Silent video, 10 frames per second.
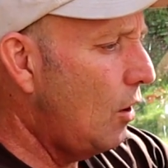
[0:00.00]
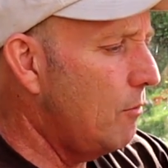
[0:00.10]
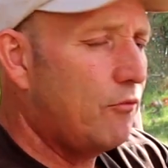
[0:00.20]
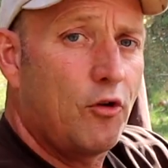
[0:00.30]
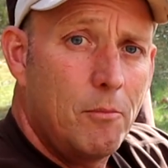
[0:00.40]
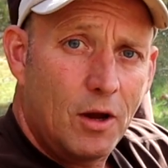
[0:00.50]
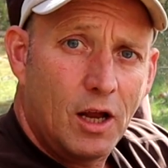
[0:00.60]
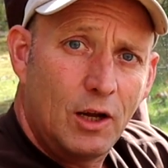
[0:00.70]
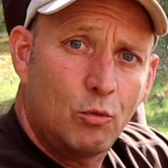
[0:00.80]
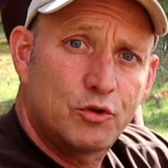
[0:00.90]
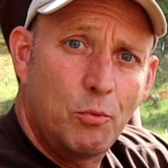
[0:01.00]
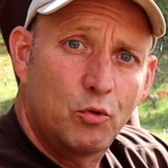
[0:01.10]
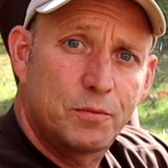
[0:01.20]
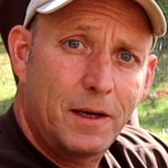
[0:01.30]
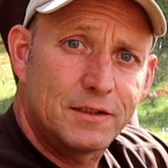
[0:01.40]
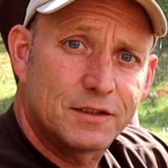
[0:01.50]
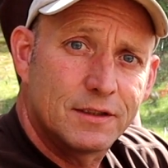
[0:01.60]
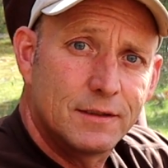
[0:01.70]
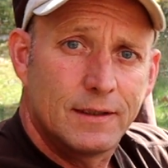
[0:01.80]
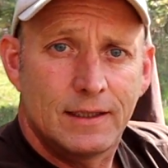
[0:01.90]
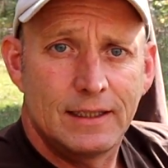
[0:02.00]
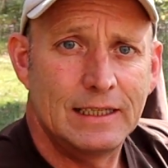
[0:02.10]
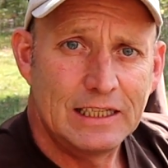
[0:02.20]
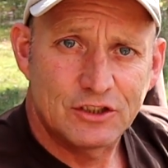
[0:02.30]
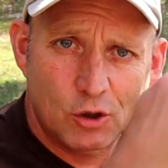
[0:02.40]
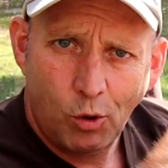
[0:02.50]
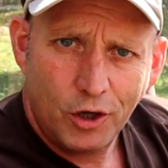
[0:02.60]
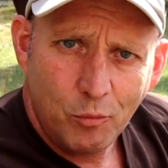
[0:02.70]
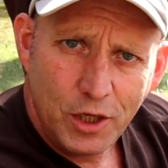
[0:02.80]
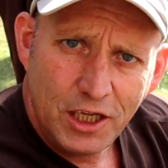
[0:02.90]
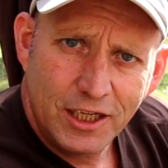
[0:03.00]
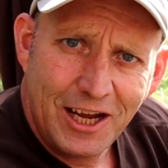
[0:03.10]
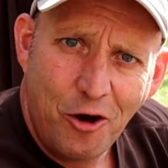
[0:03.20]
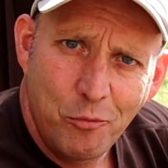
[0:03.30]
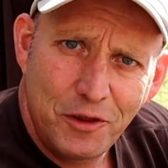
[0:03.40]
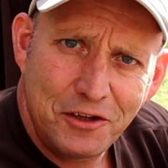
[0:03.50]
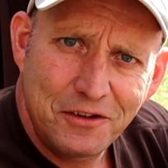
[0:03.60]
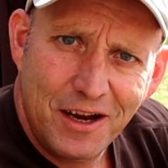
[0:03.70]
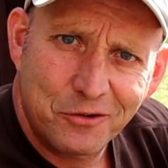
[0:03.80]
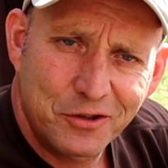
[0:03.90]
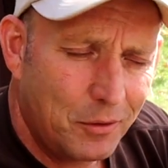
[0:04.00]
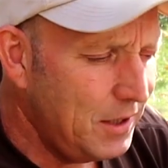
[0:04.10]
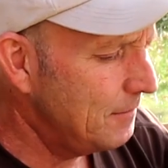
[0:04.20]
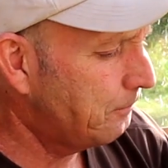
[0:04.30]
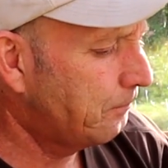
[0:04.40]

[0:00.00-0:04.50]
from a little small space. So why don't we get on with this now, shall we?